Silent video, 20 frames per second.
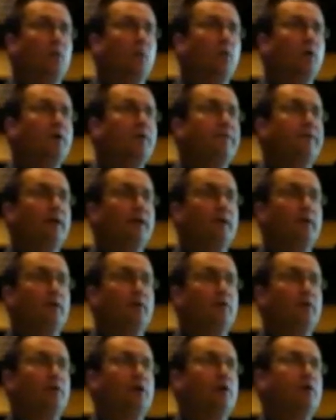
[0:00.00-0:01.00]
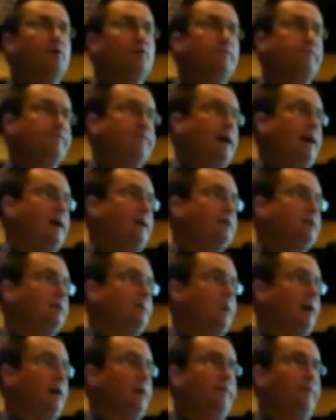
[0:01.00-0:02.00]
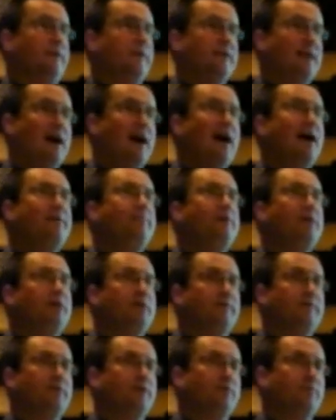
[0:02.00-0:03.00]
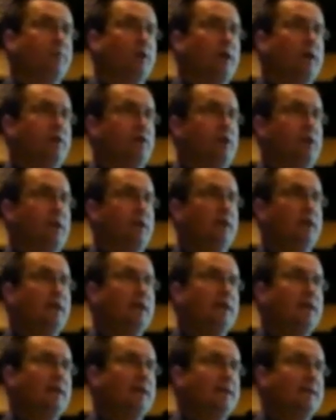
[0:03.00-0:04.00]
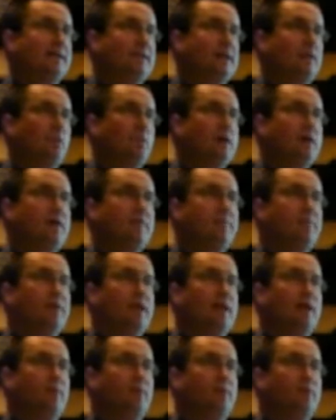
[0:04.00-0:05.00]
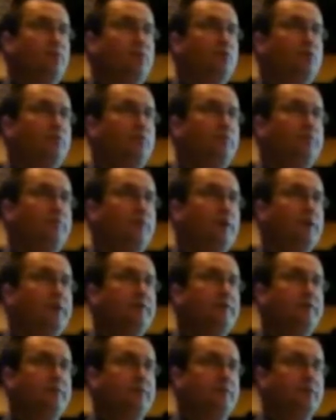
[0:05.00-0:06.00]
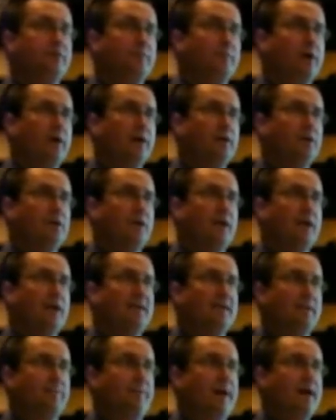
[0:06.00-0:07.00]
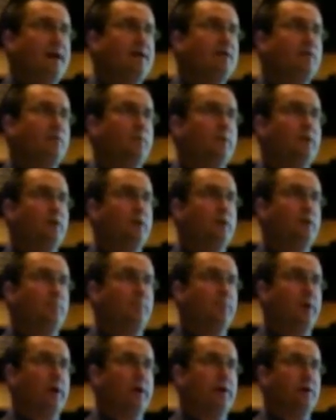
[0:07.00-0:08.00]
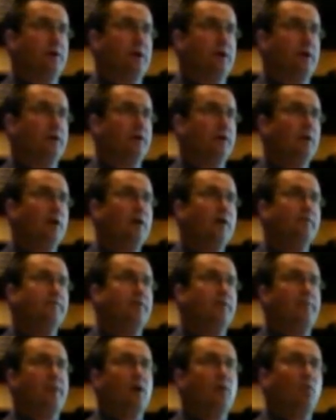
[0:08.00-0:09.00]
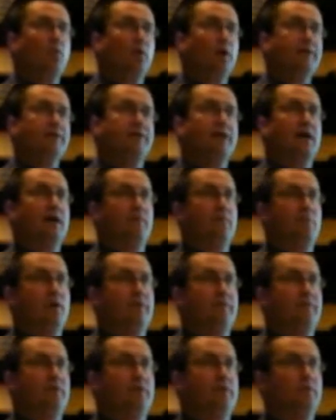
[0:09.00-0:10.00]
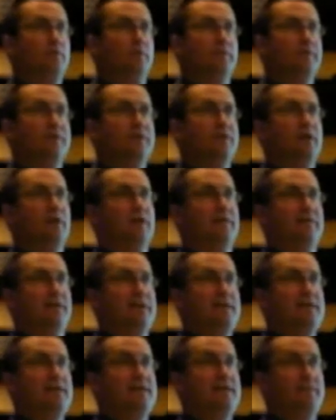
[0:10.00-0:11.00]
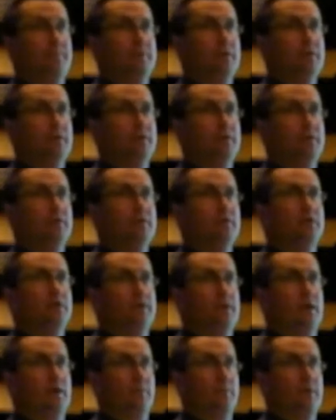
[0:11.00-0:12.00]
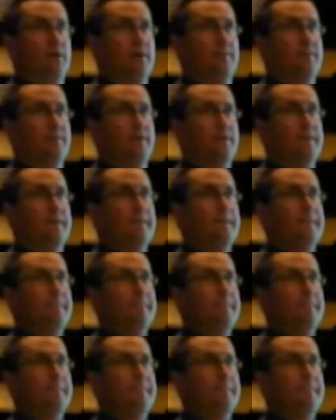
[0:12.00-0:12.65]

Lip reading: One of the little known facts about the timing of this project is that we have been able to fund this project as a pay-as-we-go project from a one-time revenue on the sale of an easement to town property.